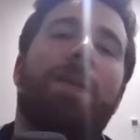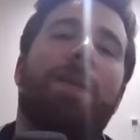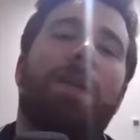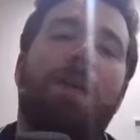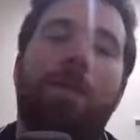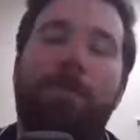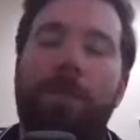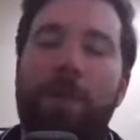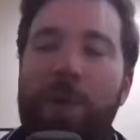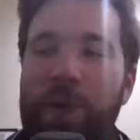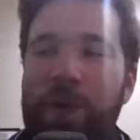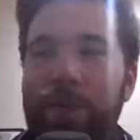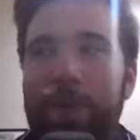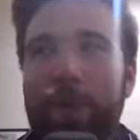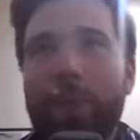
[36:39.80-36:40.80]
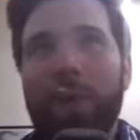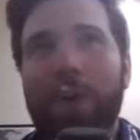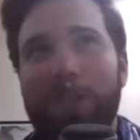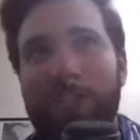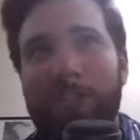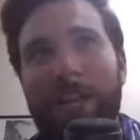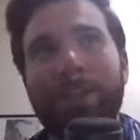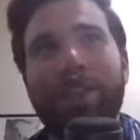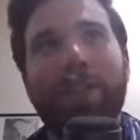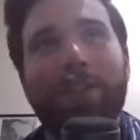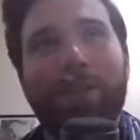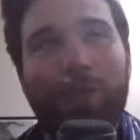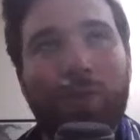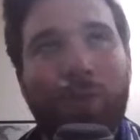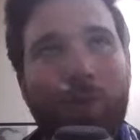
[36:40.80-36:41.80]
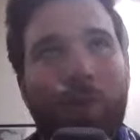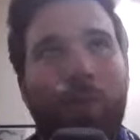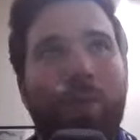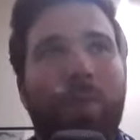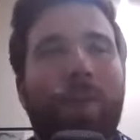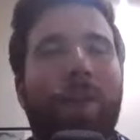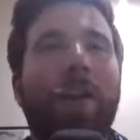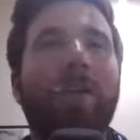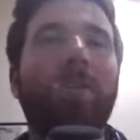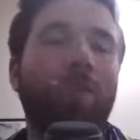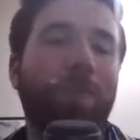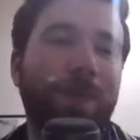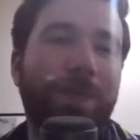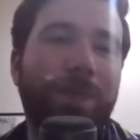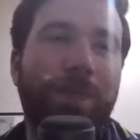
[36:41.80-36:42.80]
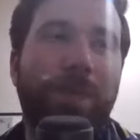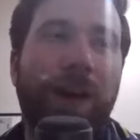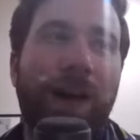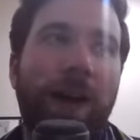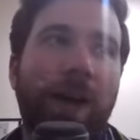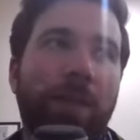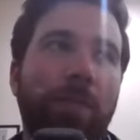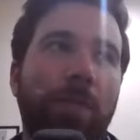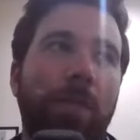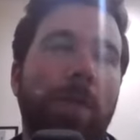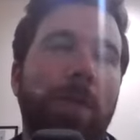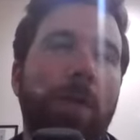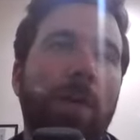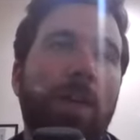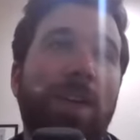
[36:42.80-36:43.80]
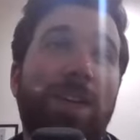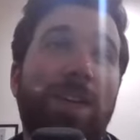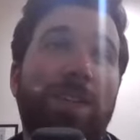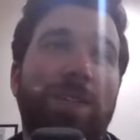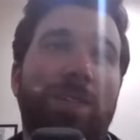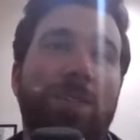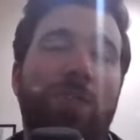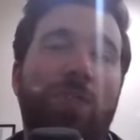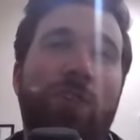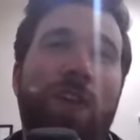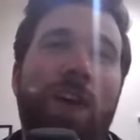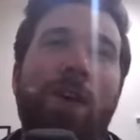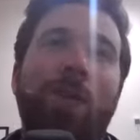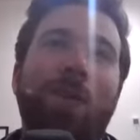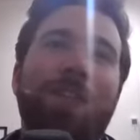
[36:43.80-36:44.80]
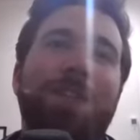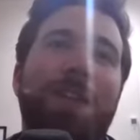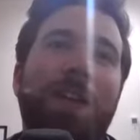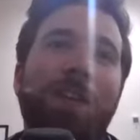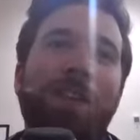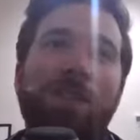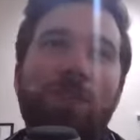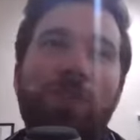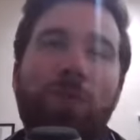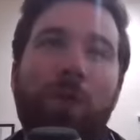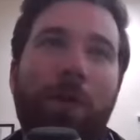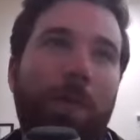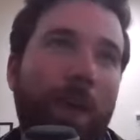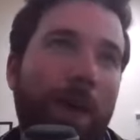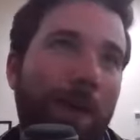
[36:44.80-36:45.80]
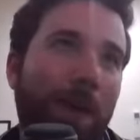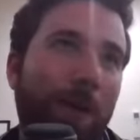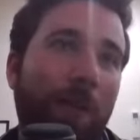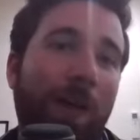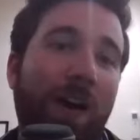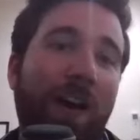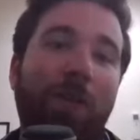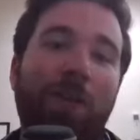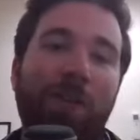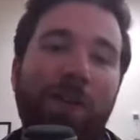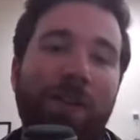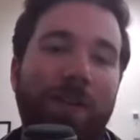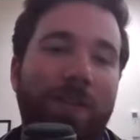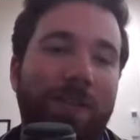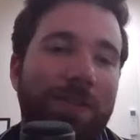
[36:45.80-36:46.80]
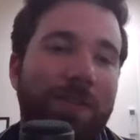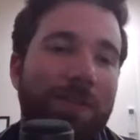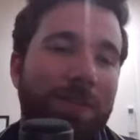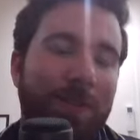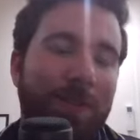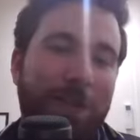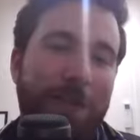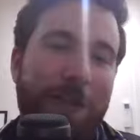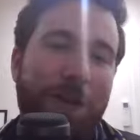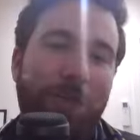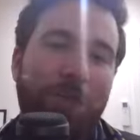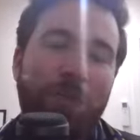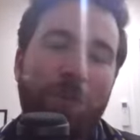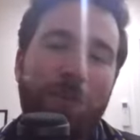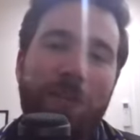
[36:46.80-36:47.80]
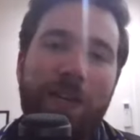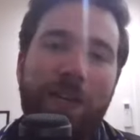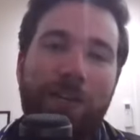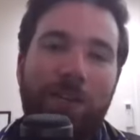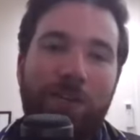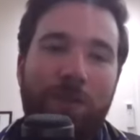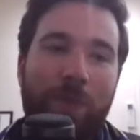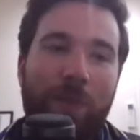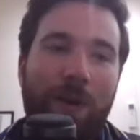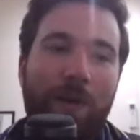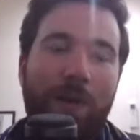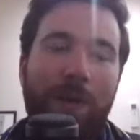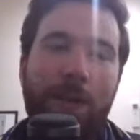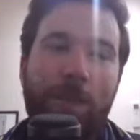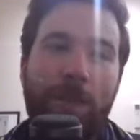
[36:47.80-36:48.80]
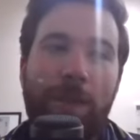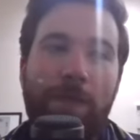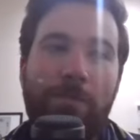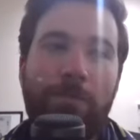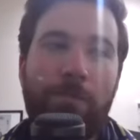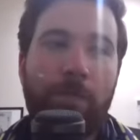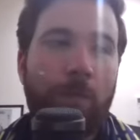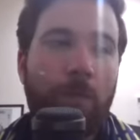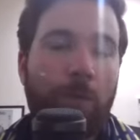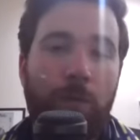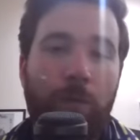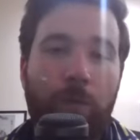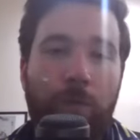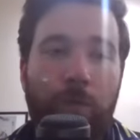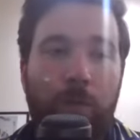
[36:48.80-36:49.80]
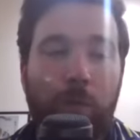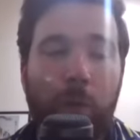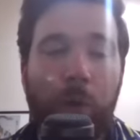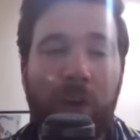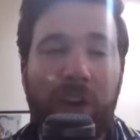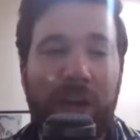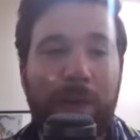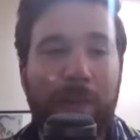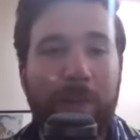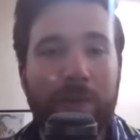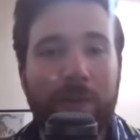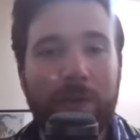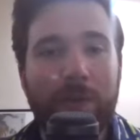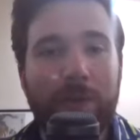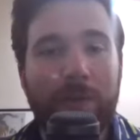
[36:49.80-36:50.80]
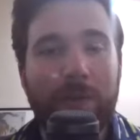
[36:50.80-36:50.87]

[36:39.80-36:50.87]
If you were to change it to 9 groups of 5, you're now extending the tournament a lot longer, because now group stages are probably going to be 4 games.